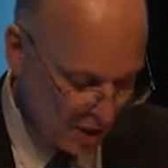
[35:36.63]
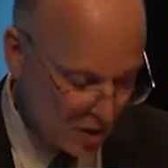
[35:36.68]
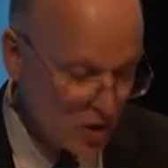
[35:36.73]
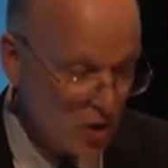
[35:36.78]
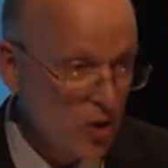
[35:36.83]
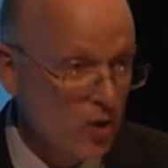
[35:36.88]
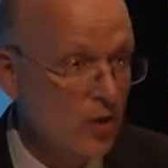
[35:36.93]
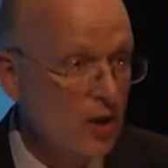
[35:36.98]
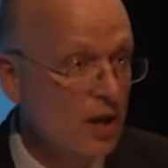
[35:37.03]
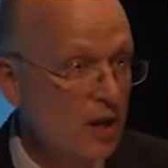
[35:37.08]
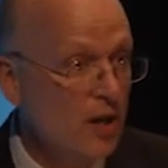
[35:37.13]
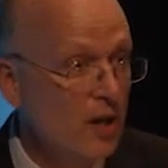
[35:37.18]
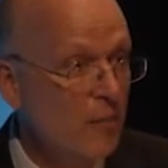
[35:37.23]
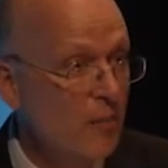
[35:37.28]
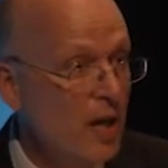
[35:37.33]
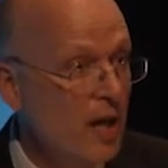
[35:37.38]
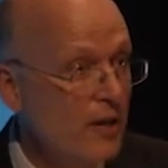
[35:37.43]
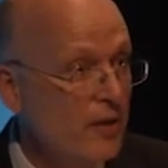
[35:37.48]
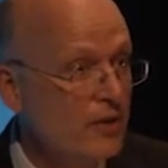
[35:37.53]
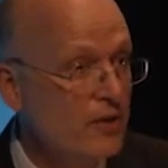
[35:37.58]
So, in a
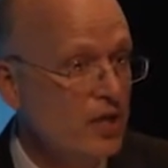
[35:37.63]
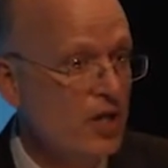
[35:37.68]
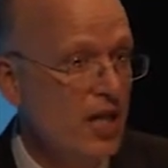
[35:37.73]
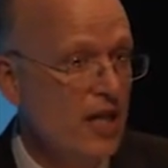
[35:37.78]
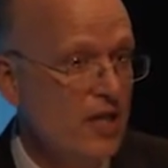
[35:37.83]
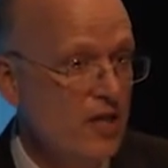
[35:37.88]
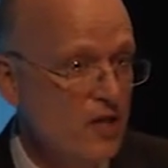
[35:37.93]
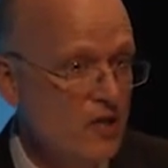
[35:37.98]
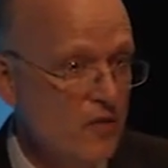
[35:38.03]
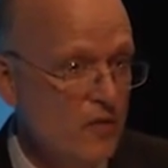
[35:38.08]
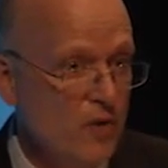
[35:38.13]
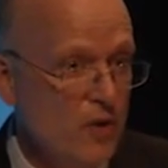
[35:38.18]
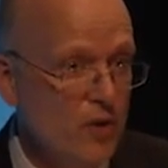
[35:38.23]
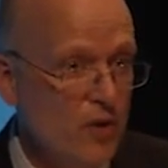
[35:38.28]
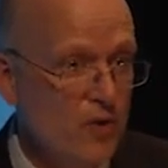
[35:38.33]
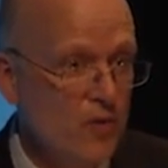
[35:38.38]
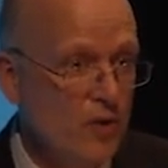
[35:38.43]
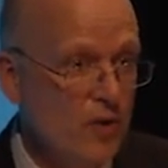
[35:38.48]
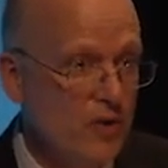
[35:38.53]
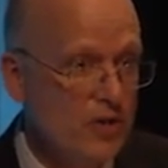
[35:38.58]
modern Chinese
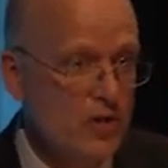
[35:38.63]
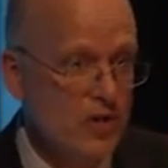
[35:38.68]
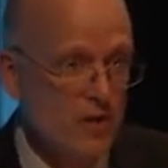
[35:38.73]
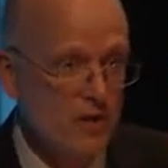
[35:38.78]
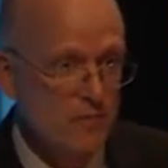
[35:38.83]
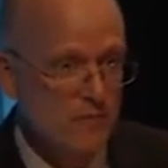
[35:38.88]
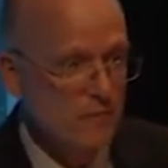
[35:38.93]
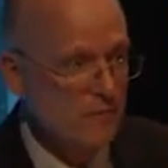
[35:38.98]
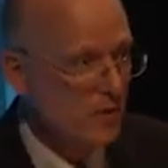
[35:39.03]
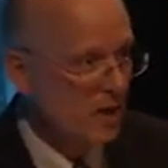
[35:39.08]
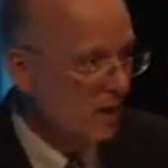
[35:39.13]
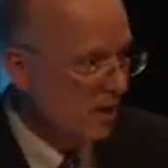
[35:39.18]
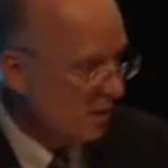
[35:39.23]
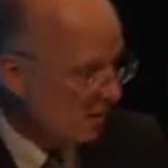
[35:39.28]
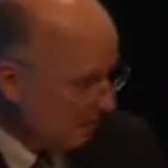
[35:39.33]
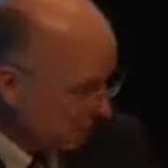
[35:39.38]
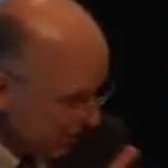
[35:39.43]
funeral, this is an uh,